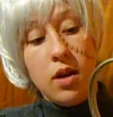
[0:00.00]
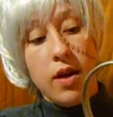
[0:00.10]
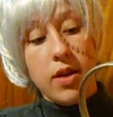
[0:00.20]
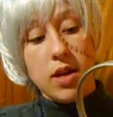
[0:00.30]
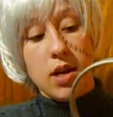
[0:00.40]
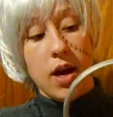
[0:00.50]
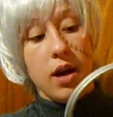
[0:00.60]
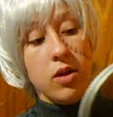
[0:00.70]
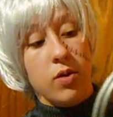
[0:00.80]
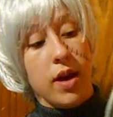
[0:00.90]
and then did
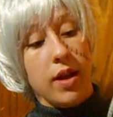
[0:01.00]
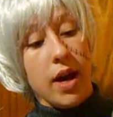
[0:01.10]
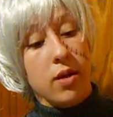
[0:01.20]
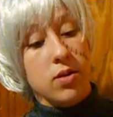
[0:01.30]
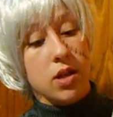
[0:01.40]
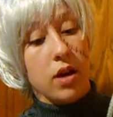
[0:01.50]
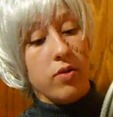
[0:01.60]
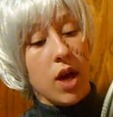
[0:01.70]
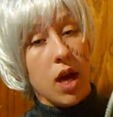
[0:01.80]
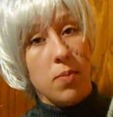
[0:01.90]
hot glue on the outside
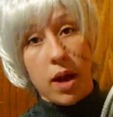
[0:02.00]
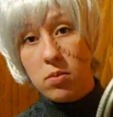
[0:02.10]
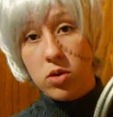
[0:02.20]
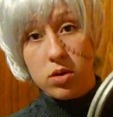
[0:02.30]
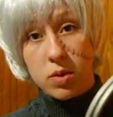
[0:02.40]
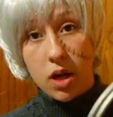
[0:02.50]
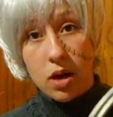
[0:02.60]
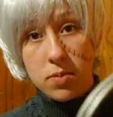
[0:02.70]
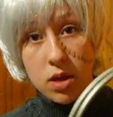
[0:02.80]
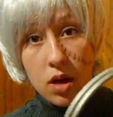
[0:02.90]
of the headband multiple
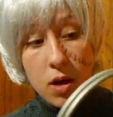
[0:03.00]
times.